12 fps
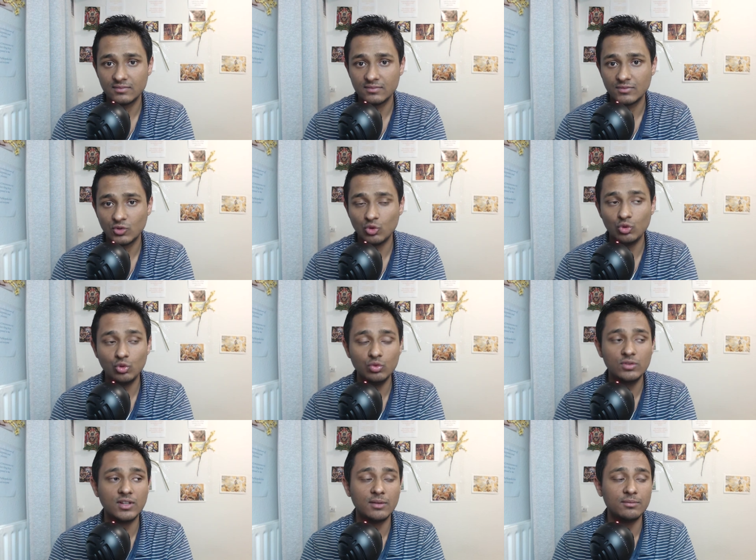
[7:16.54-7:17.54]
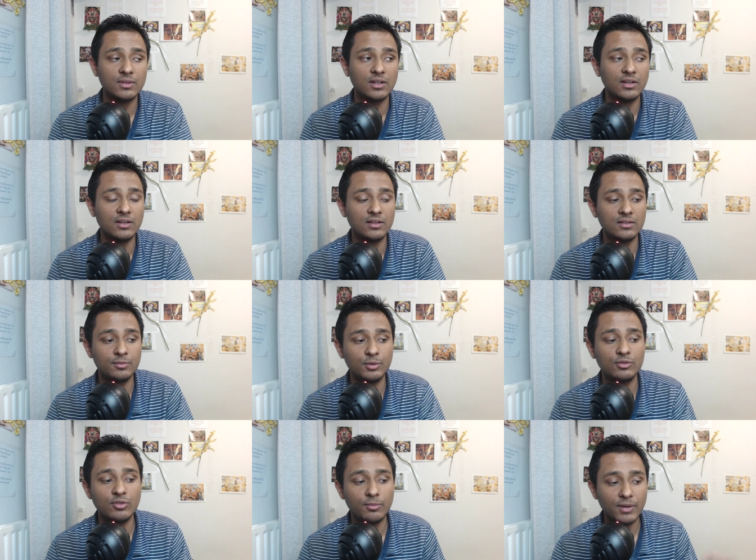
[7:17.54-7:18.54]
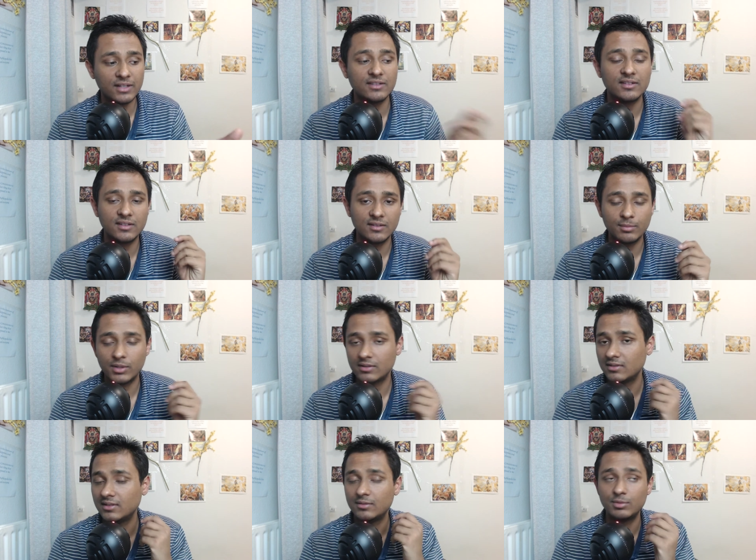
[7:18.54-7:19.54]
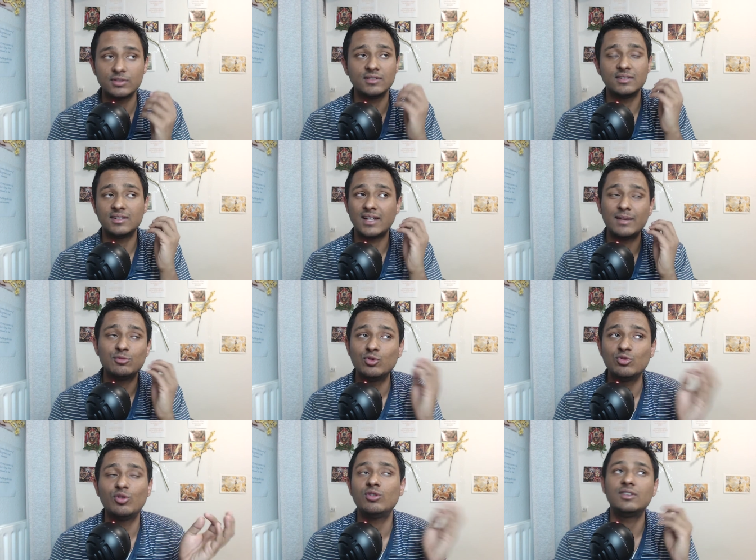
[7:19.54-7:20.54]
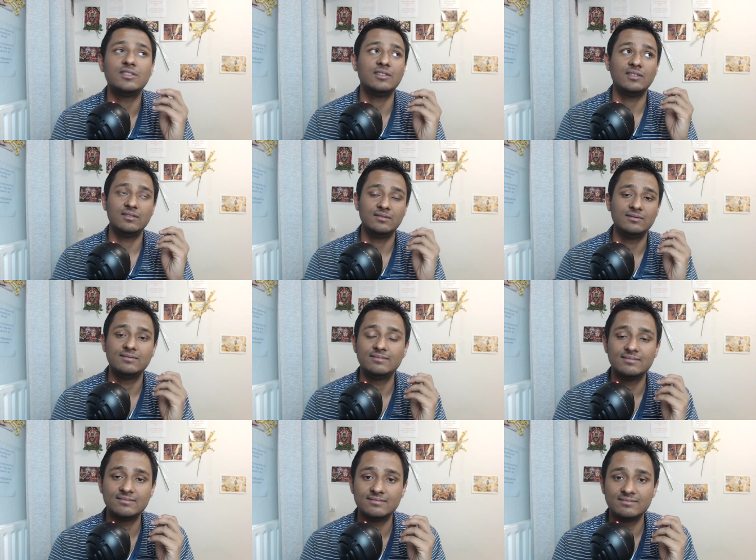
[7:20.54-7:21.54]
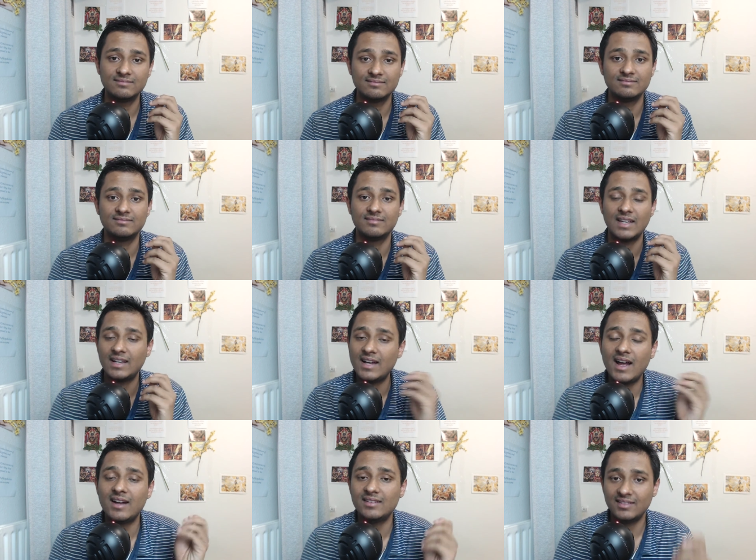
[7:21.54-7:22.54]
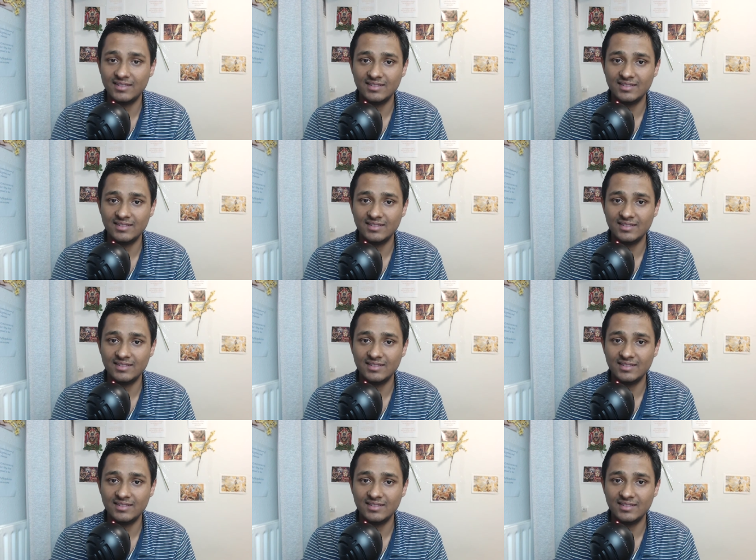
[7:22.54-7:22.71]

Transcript: So do some uh, spiritual practices. But this person said, I'm so sorry, sir. I can't.